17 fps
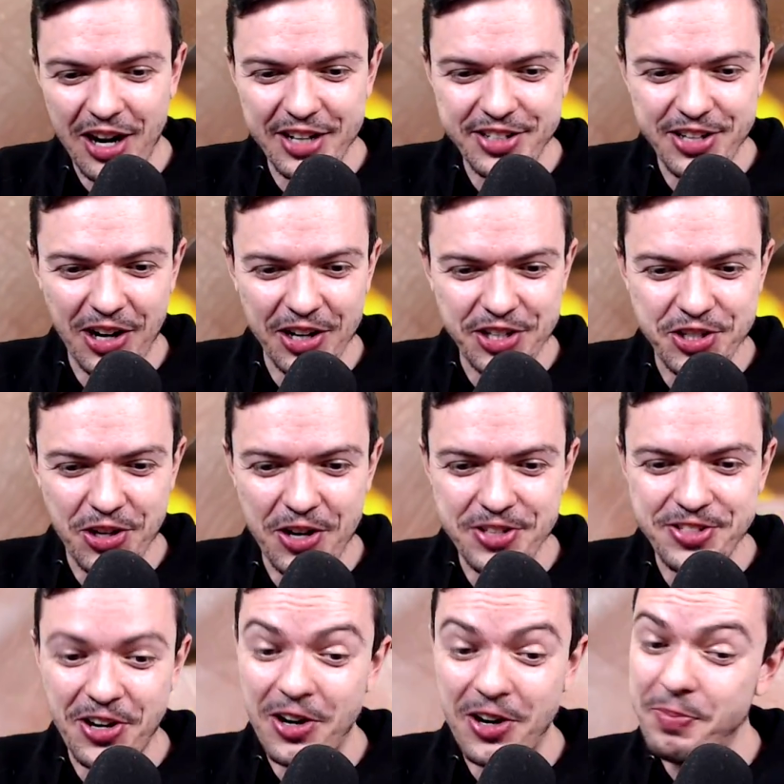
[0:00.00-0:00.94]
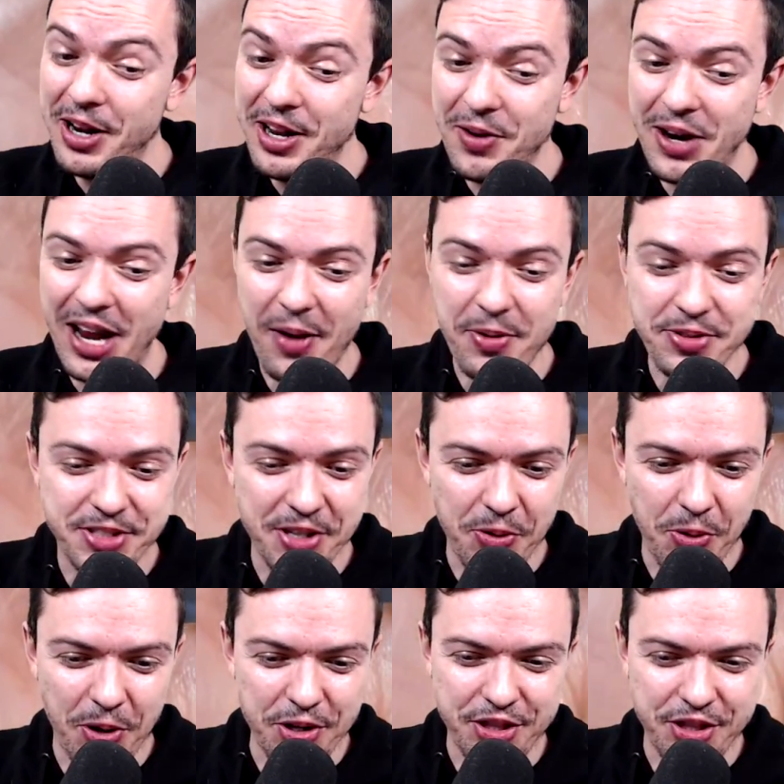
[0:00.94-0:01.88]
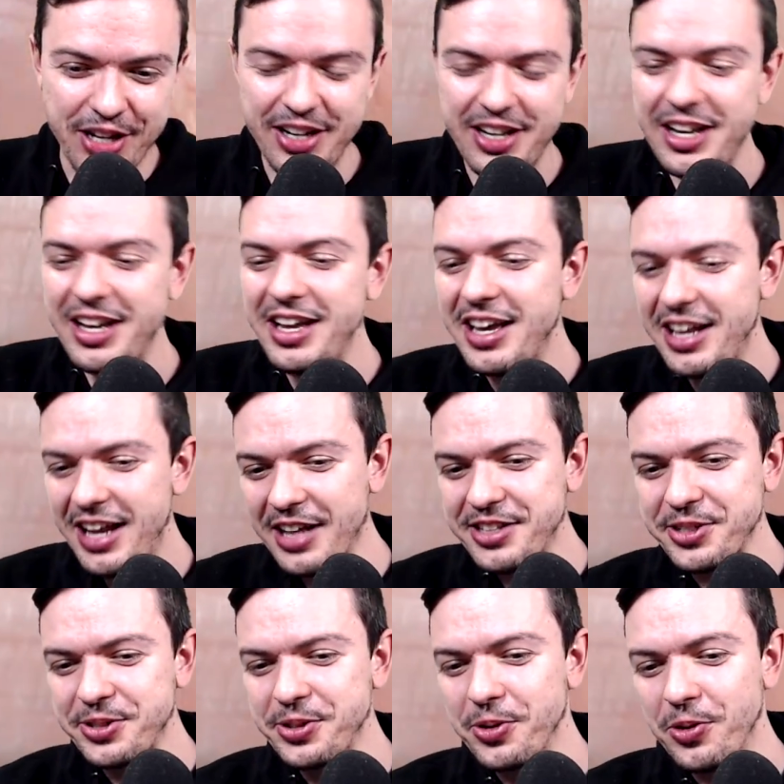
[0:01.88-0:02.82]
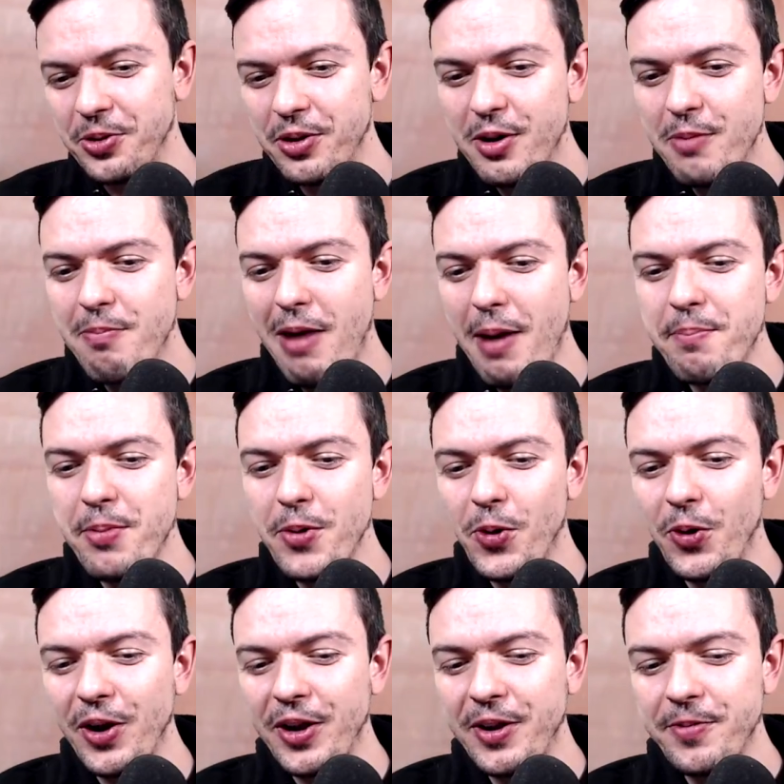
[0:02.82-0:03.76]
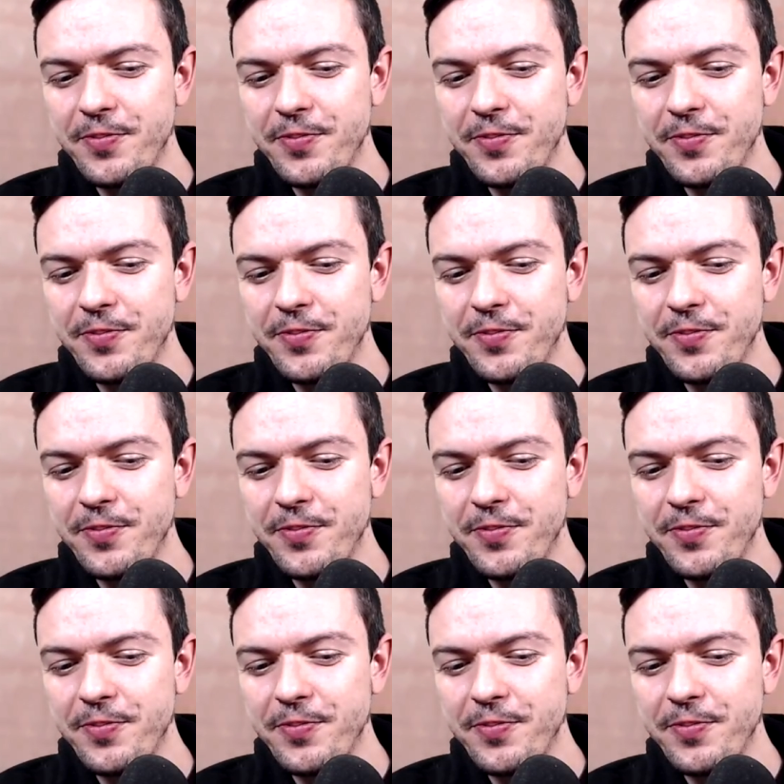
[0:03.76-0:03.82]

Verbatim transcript: Dark Charizard, but you know that was still worth it. That's cool, my boy.